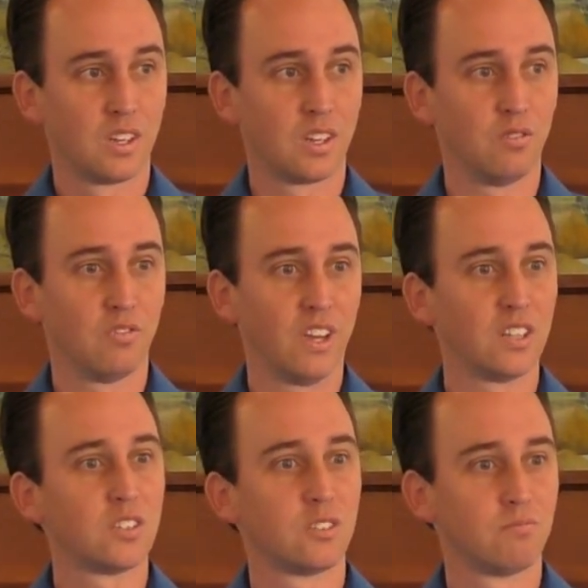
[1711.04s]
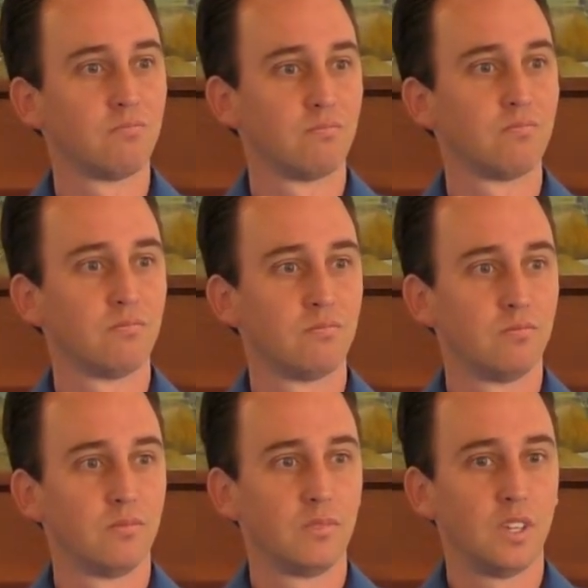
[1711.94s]
Confess.
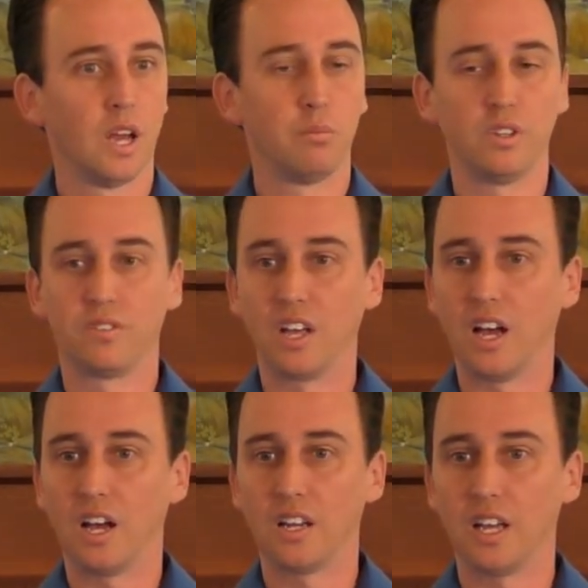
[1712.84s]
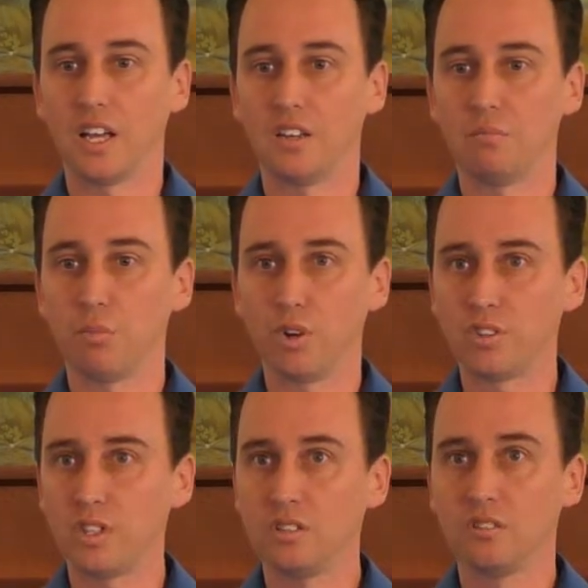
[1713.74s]
I believe God had
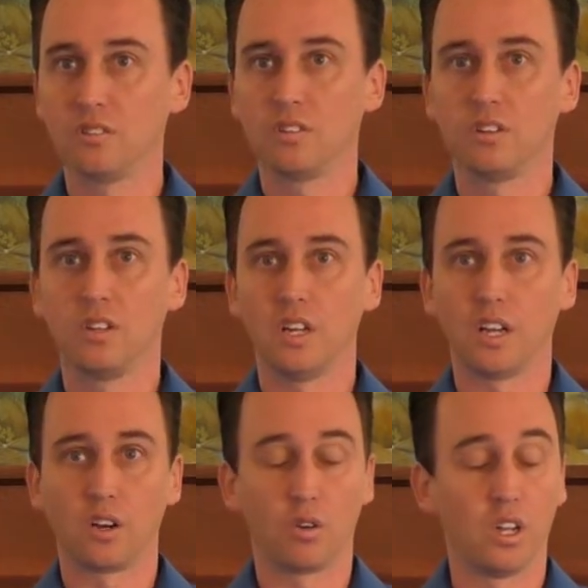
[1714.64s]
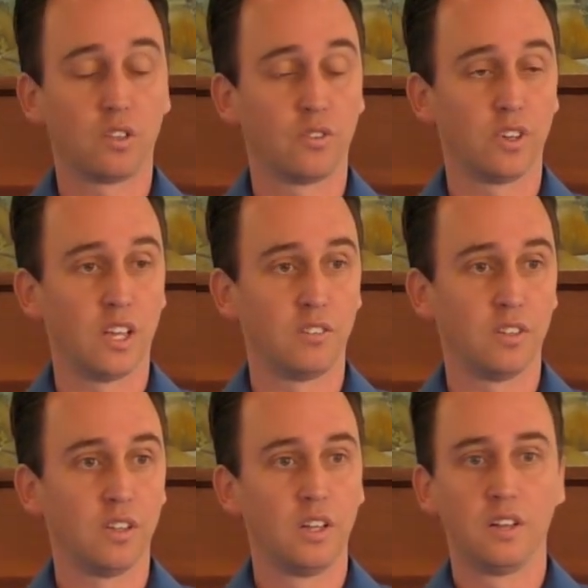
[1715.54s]
mercy and grace for David
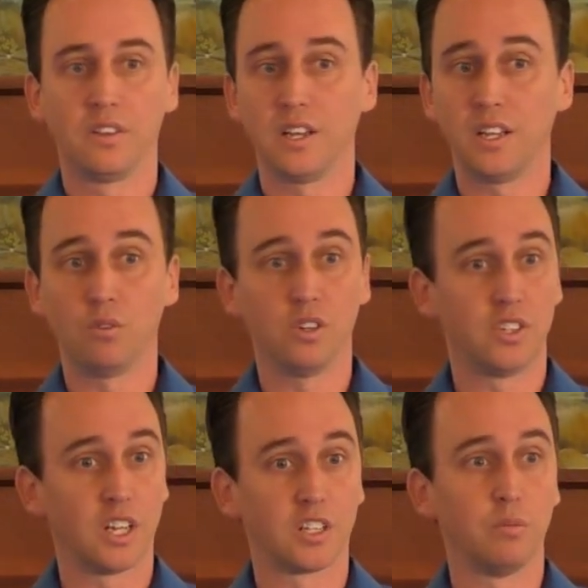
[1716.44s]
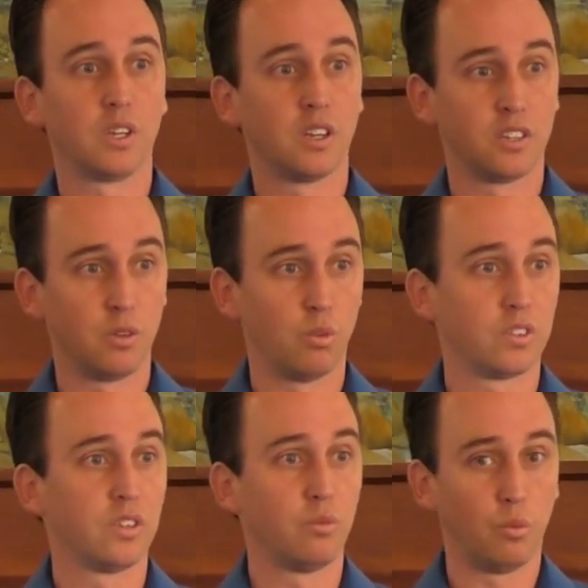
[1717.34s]
that he rejected because he
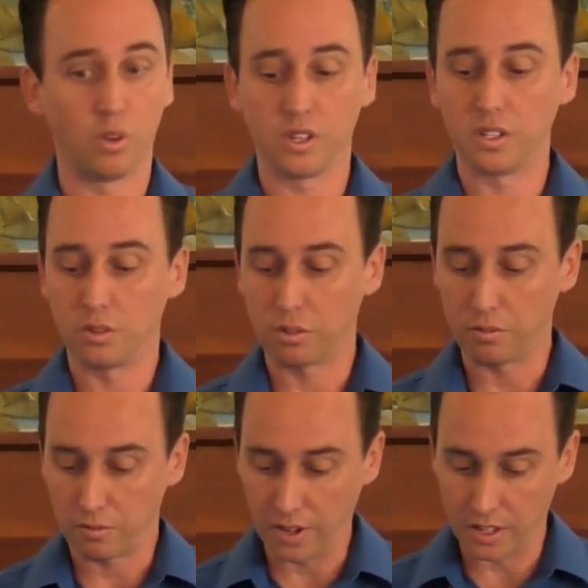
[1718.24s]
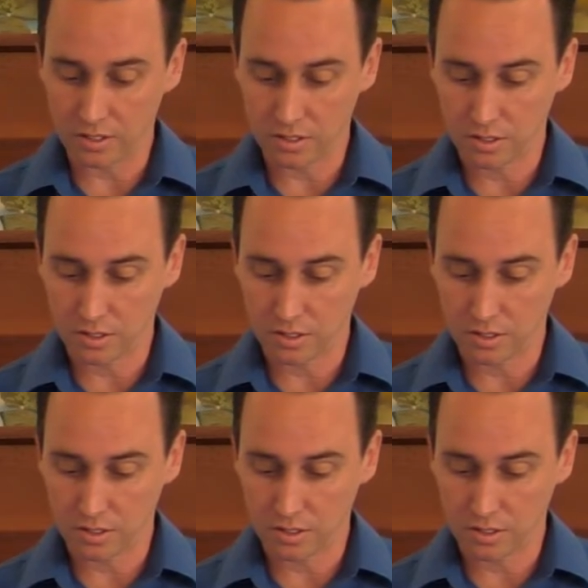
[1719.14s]
wasn't willing to confess